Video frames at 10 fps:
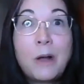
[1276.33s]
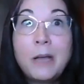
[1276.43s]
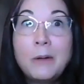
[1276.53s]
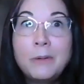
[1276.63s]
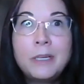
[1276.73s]

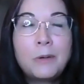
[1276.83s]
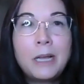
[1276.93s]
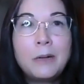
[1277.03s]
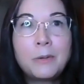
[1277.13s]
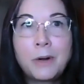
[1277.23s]
Why
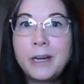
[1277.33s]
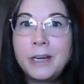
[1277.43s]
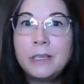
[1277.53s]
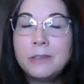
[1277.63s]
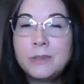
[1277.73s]

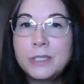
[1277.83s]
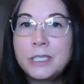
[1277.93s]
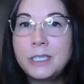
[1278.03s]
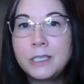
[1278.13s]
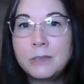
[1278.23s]
are you
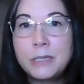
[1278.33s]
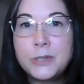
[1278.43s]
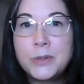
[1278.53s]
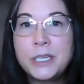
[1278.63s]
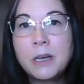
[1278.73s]
interested in a
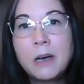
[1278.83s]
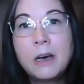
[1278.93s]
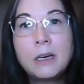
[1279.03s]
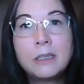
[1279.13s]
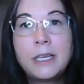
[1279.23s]
retreat at
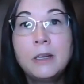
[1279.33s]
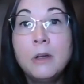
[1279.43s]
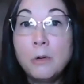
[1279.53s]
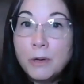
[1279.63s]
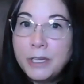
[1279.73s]
all? And
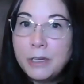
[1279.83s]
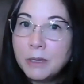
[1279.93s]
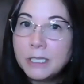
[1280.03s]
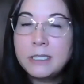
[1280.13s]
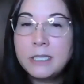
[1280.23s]
what do you
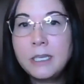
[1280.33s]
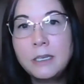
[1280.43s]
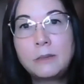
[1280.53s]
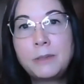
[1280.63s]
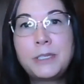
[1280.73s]
want to see
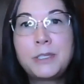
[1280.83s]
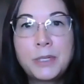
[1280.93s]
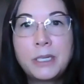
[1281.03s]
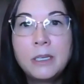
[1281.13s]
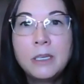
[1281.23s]
in a
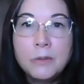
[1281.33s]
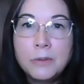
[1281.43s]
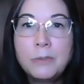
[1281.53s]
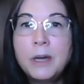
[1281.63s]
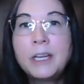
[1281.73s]
retreat?
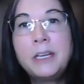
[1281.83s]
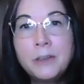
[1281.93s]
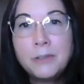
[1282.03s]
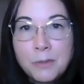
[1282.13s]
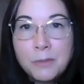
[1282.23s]
We want to
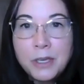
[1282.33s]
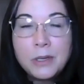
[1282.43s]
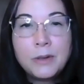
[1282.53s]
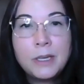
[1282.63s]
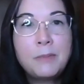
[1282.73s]
hear from
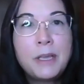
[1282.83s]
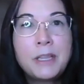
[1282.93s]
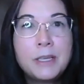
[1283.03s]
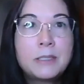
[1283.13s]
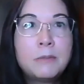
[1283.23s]
you and
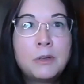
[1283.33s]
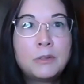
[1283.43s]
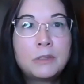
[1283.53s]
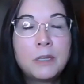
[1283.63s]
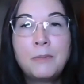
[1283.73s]
make this the
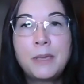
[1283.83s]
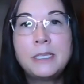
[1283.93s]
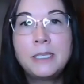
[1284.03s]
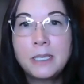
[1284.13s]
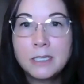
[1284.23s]
most
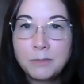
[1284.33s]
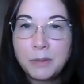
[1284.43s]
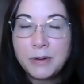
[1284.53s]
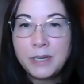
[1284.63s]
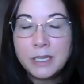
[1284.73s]
amazing
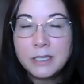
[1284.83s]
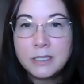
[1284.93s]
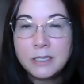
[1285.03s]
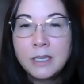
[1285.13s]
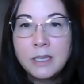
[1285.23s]

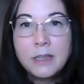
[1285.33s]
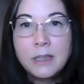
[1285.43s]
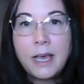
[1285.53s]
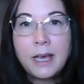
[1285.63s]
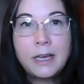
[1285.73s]
experience
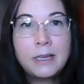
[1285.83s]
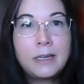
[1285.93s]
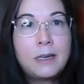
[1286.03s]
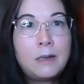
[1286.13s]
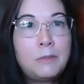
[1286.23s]

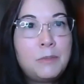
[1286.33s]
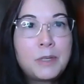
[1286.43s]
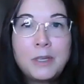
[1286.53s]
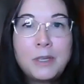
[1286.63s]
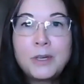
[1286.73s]
that
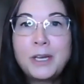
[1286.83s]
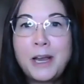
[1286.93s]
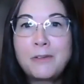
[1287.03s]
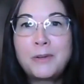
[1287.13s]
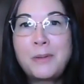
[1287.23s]
you could
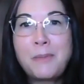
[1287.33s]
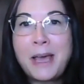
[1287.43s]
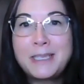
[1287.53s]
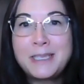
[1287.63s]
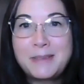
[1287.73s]
ever
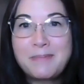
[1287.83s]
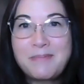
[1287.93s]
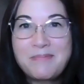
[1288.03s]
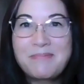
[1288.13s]
imagine.